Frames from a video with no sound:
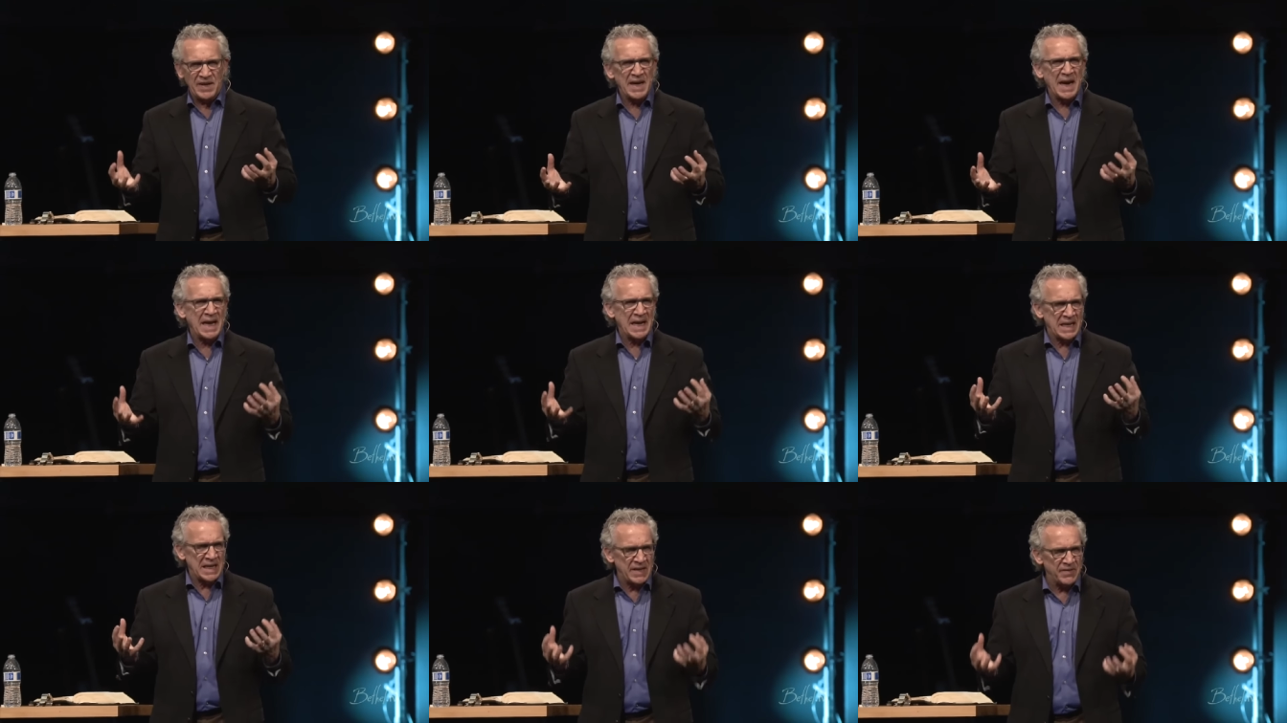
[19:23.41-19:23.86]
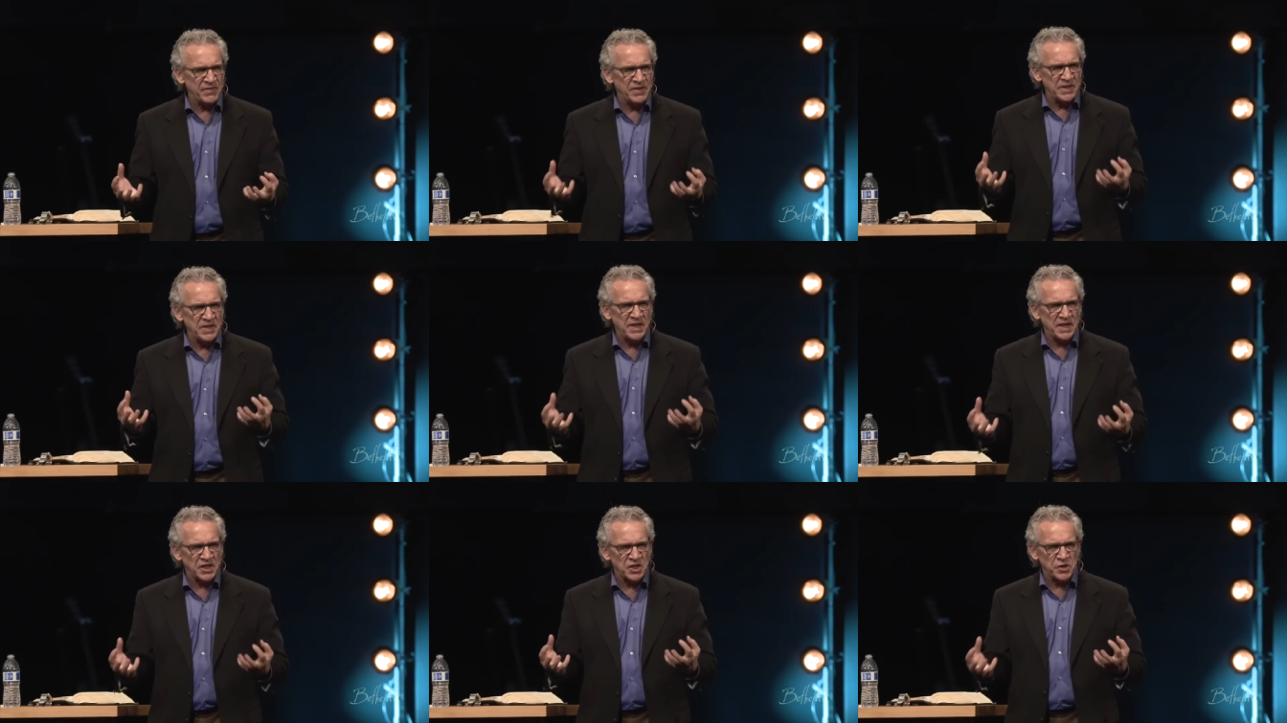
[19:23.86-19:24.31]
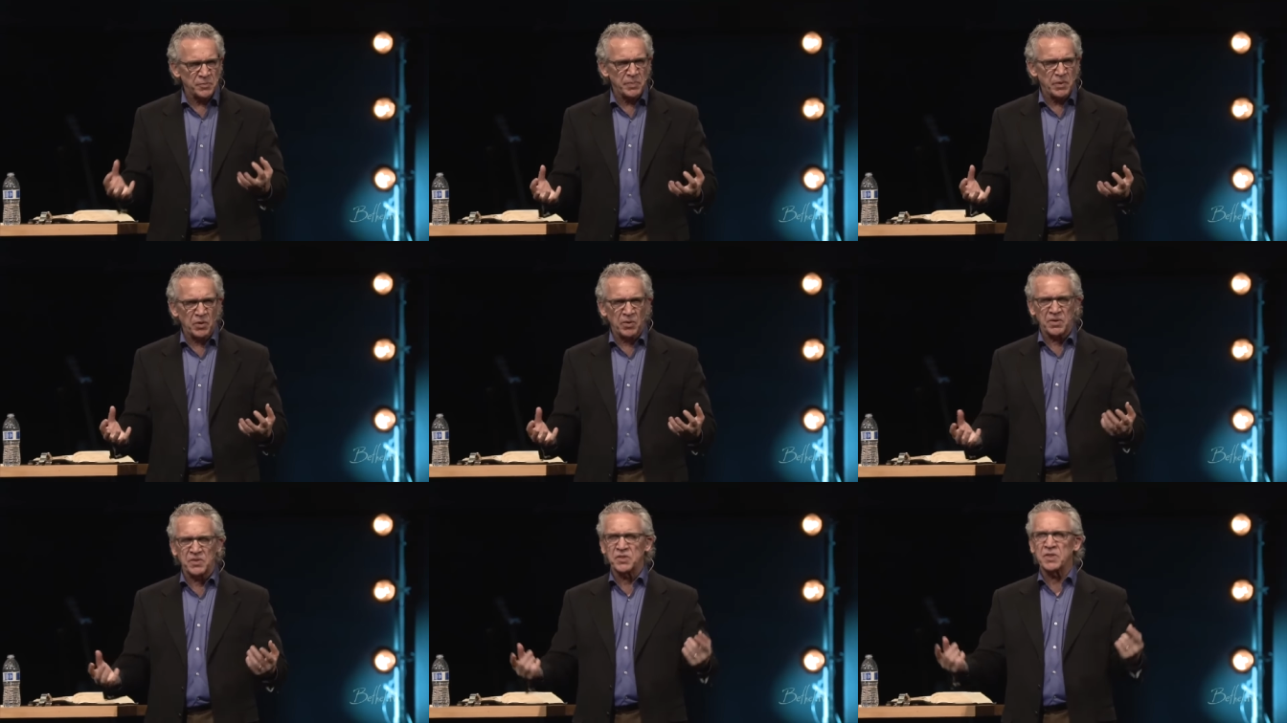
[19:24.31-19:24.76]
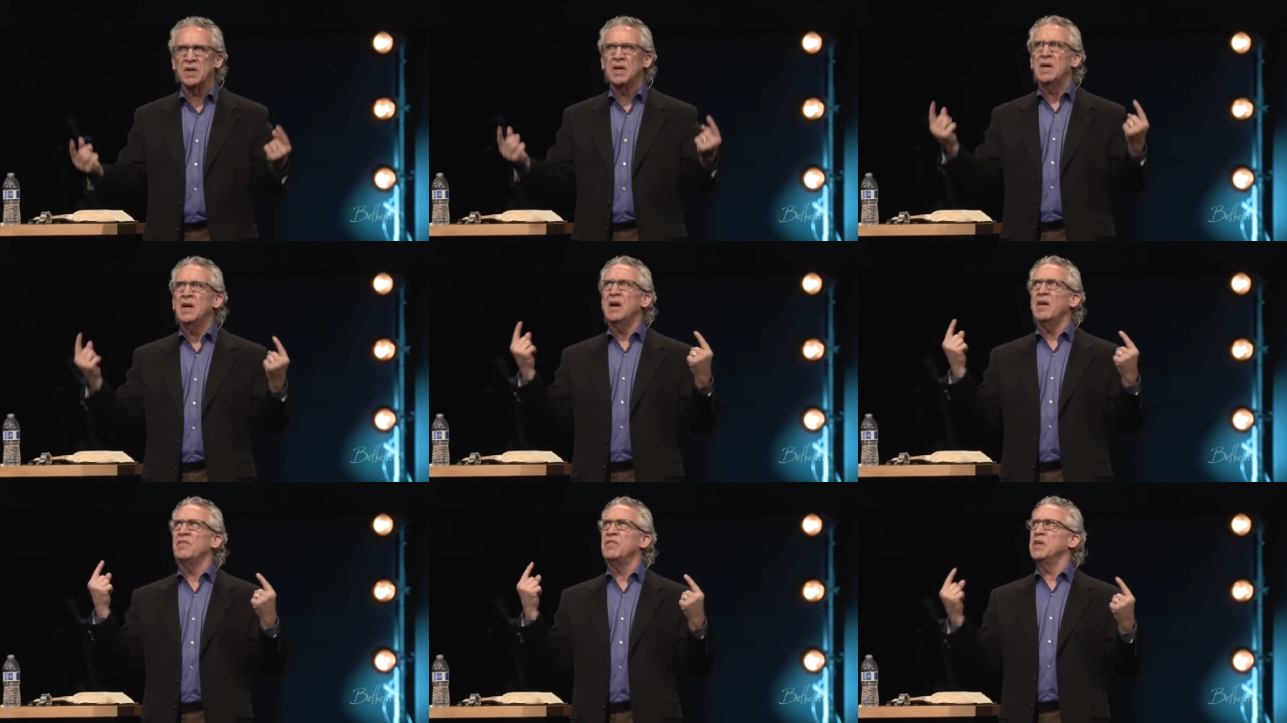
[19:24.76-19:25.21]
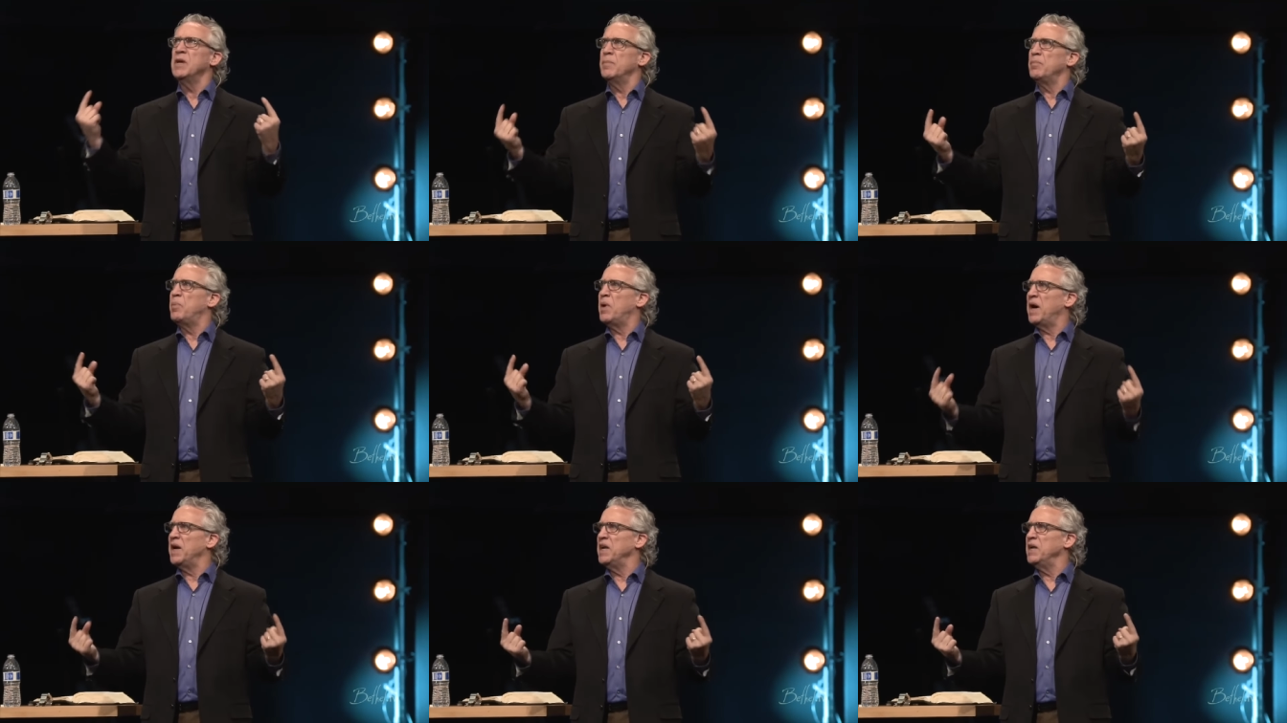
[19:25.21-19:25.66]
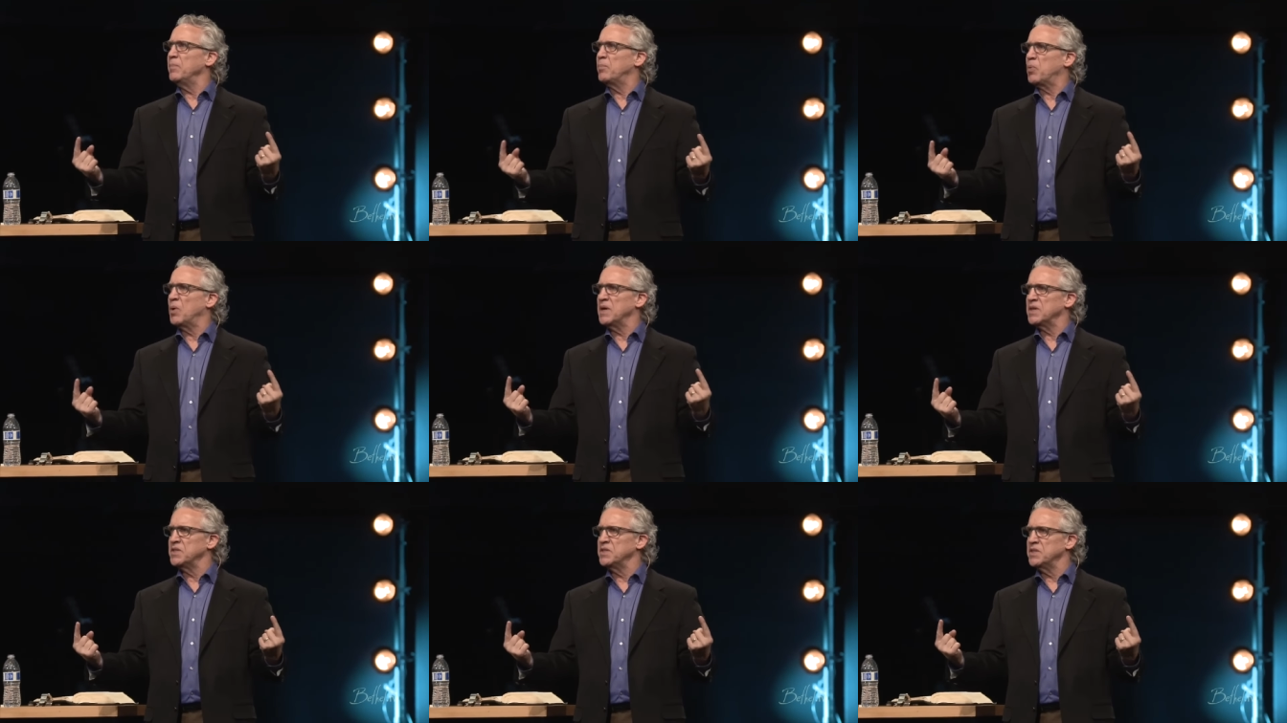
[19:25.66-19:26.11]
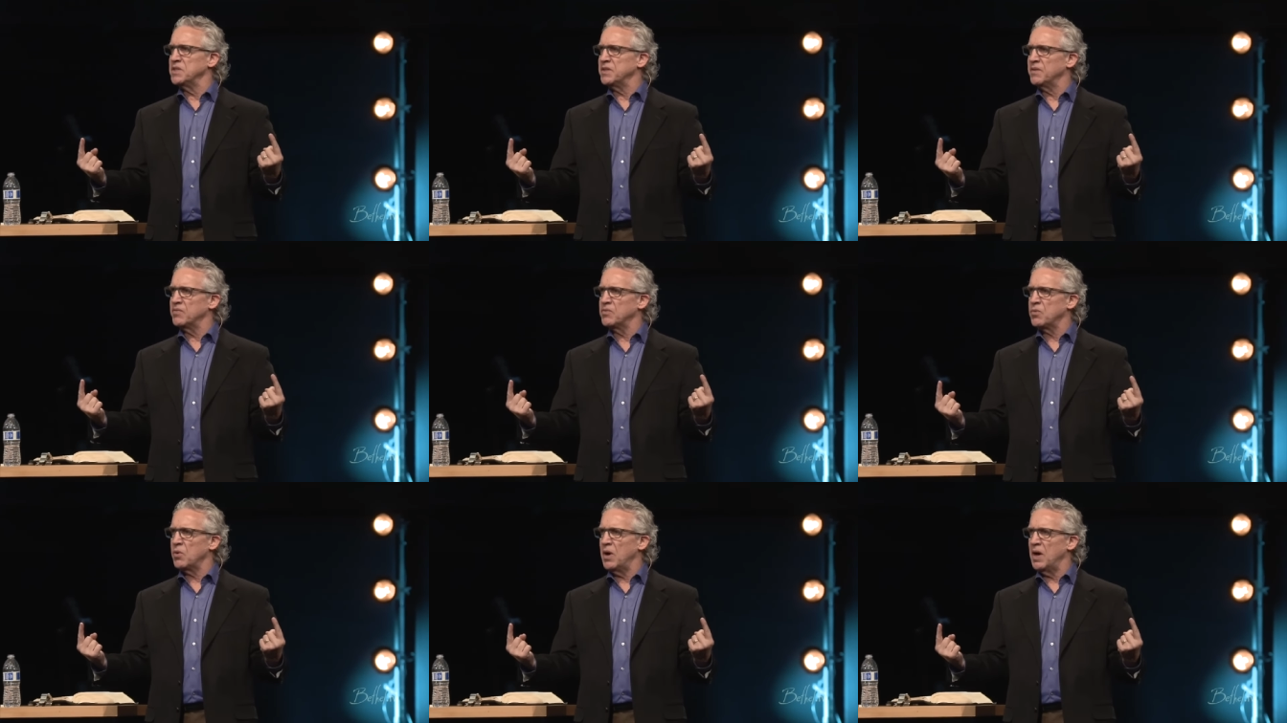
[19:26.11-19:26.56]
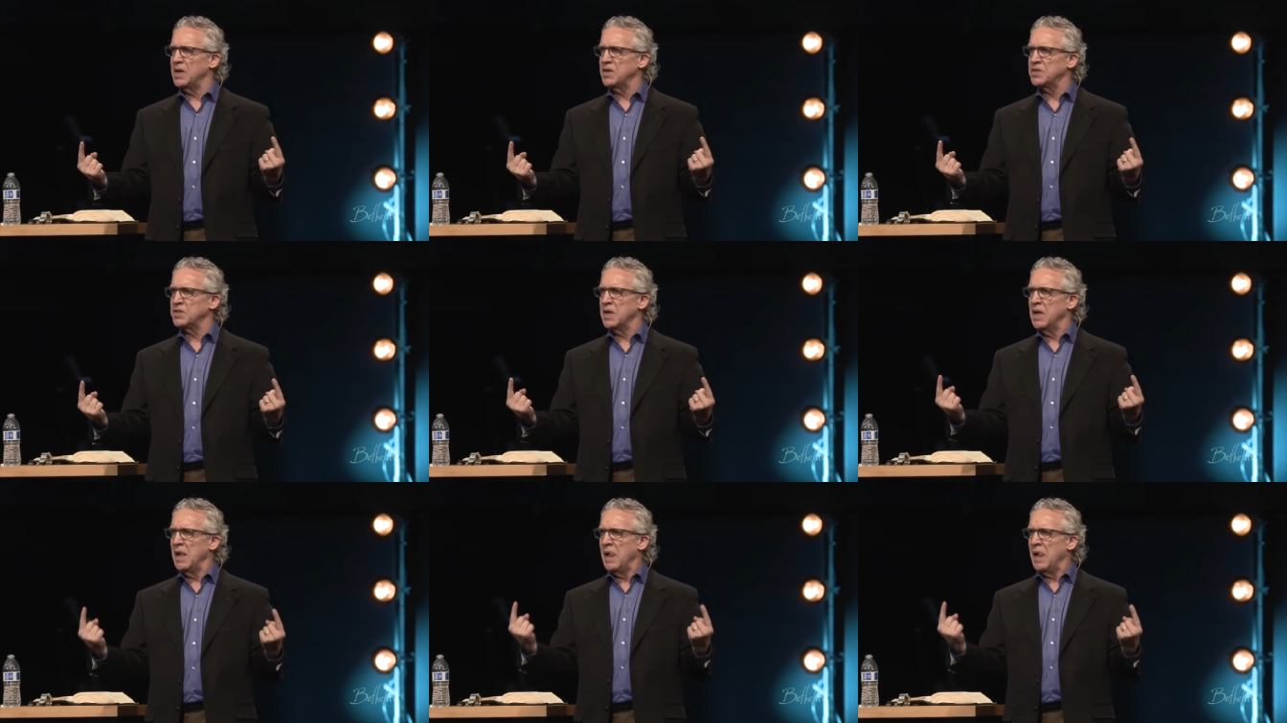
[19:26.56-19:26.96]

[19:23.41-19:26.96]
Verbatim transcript: I live in the experience of the abiding presence of Christ.